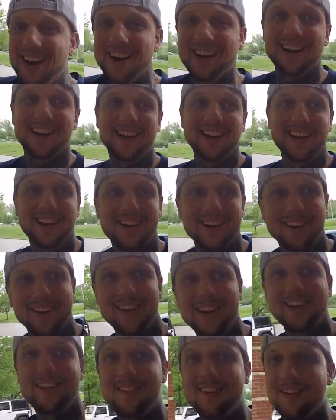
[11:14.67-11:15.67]
here getting our
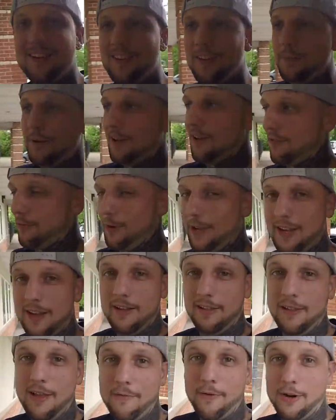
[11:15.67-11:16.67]
kids early because
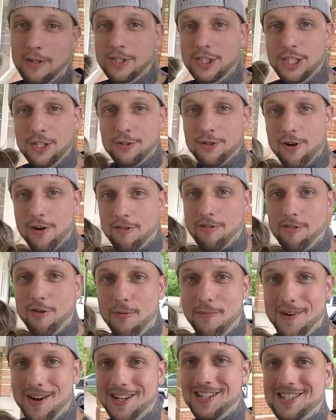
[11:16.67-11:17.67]
we love our children so
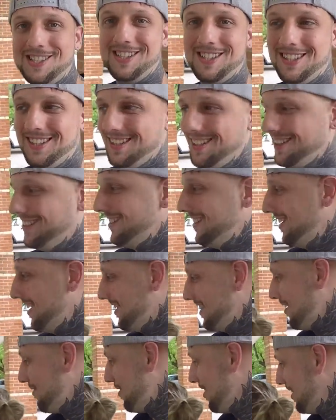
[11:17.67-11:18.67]
much.
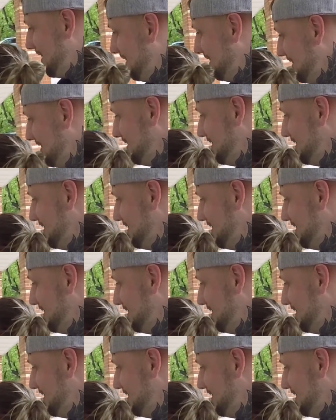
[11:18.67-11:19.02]
Is that right?